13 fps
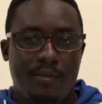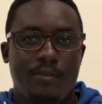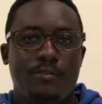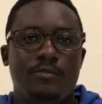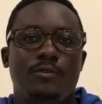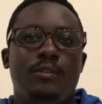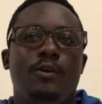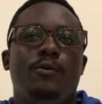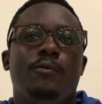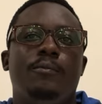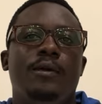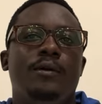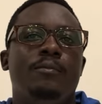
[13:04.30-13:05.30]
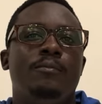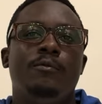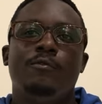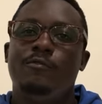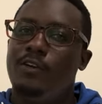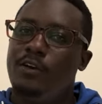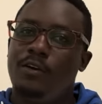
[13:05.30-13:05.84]
So they will be
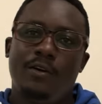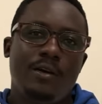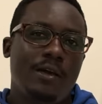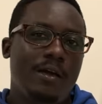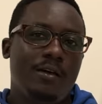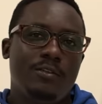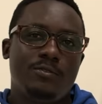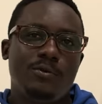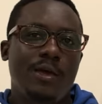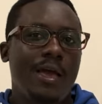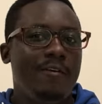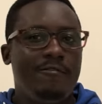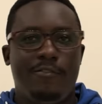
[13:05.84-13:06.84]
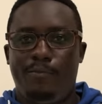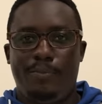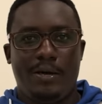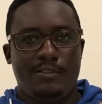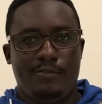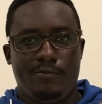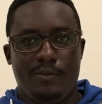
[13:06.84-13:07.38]
moving to every
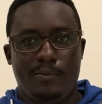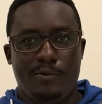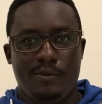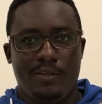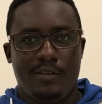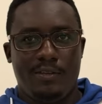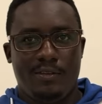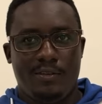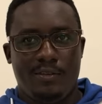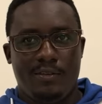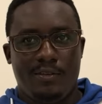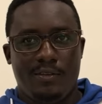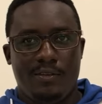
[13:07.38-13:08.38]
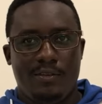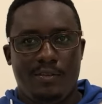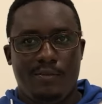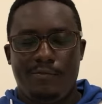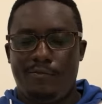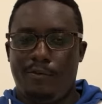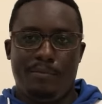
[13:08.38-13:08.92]
part of your body,
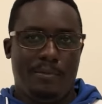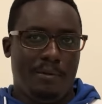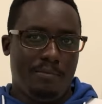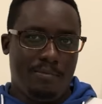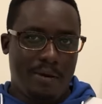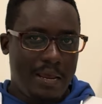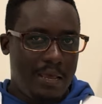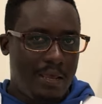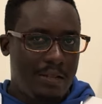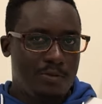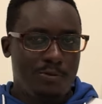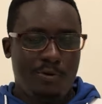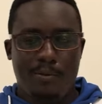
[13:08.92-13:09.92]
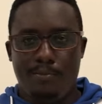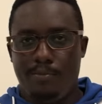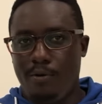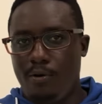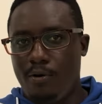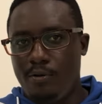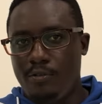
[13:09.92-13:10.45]
from the brain to your
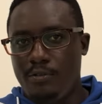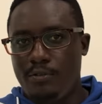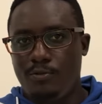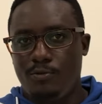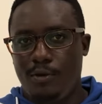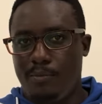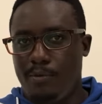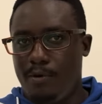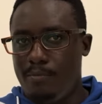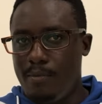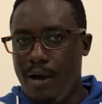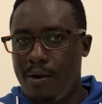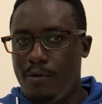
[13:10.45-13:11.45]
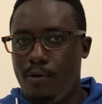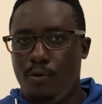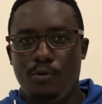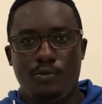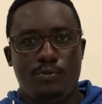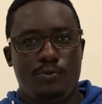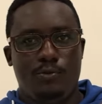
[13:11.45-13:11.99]
bones, to your bone marrow,
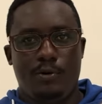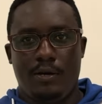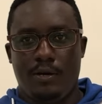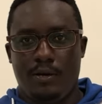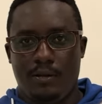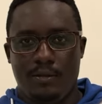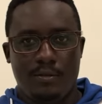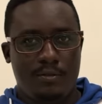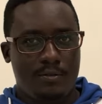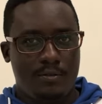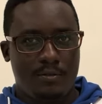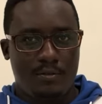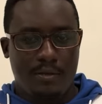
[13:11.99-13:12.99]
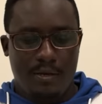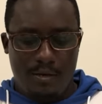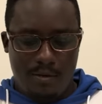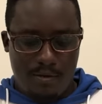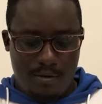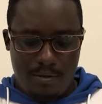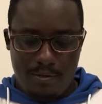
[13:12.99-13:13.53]
to your
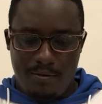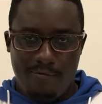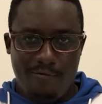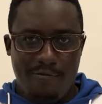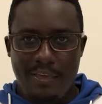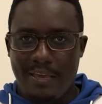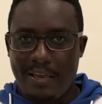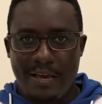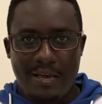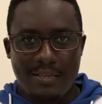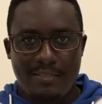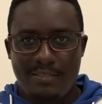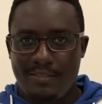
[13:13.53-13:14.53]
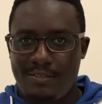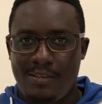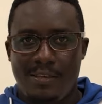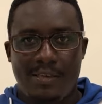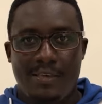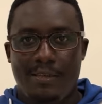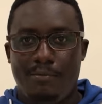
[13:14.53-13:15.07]
fingers,
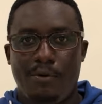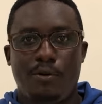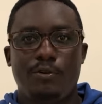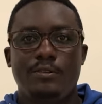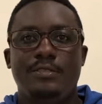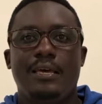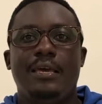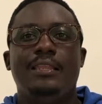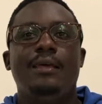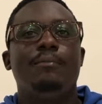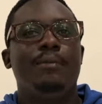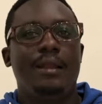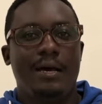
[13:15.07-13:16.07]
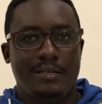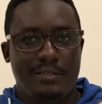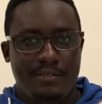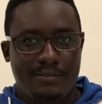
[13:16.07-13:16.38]
because they're in the blood.